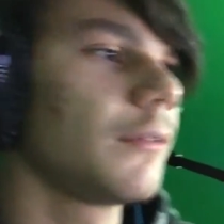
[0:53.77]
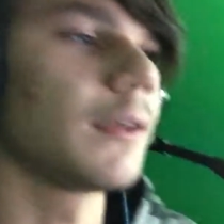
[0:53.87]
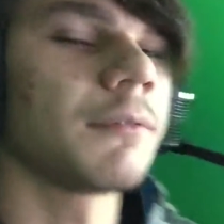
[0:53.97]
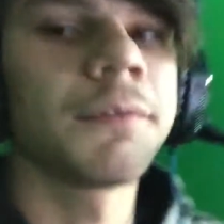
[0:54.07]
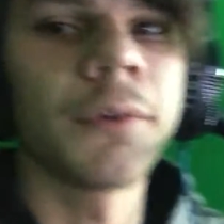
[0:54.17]

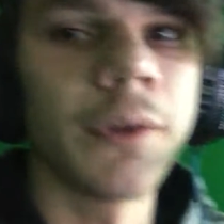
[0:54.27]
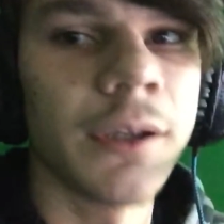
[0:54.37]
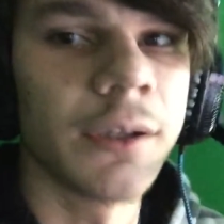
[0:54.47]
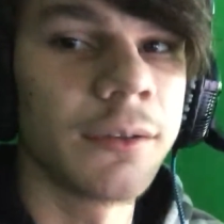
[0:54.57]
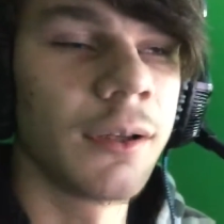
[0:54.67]
Level
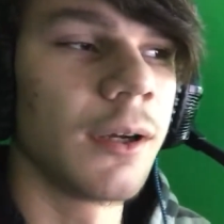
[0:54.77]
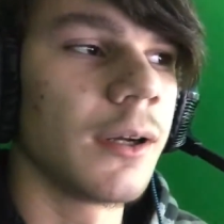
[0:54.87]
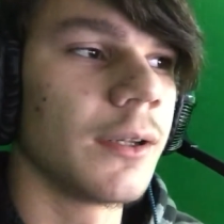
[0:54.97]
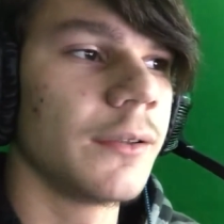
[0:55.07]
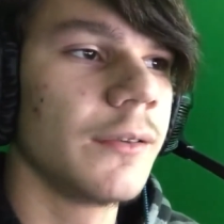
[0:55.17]
forty
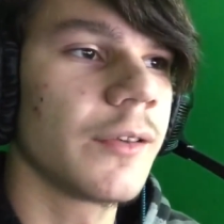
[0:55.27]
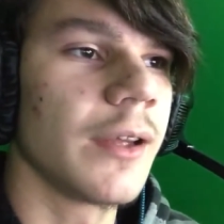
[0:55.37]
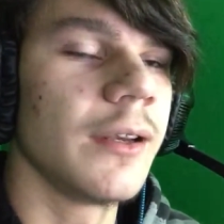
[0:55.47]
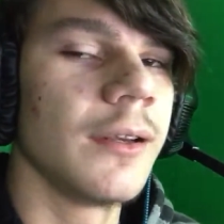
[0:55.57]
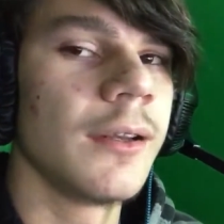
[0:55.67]
uh,
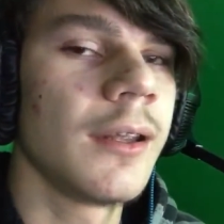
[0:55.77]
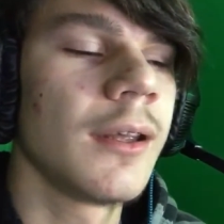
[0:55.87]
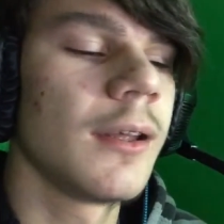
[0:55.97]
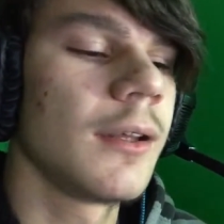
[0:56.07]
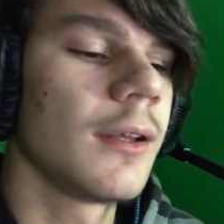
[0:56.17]
Titan,
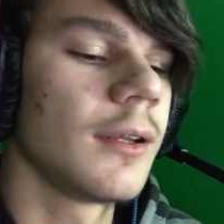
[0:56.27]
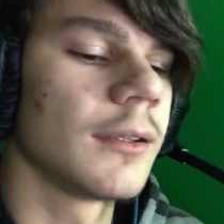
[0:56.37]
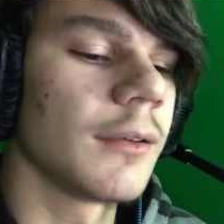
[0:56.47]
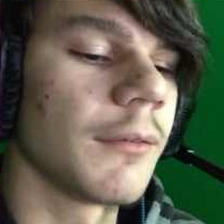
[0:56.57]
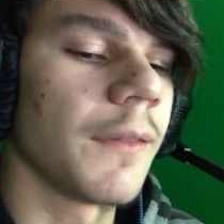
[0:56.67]

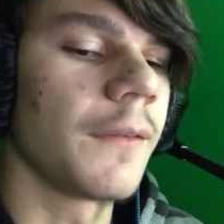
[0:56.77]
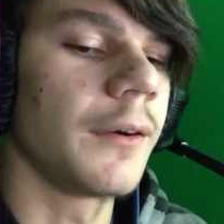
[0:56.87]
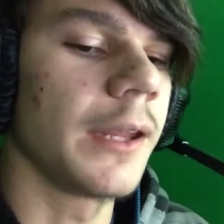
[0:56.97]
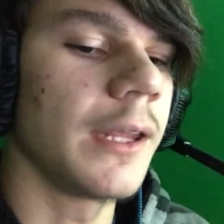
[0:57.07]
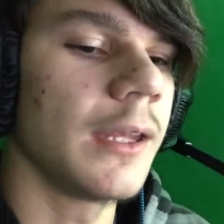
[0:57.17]
level
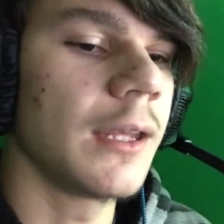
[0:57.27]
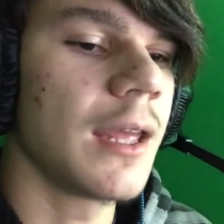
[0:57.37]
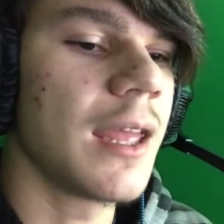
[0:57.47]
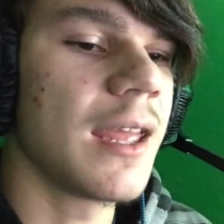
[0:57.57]
thirty-eight.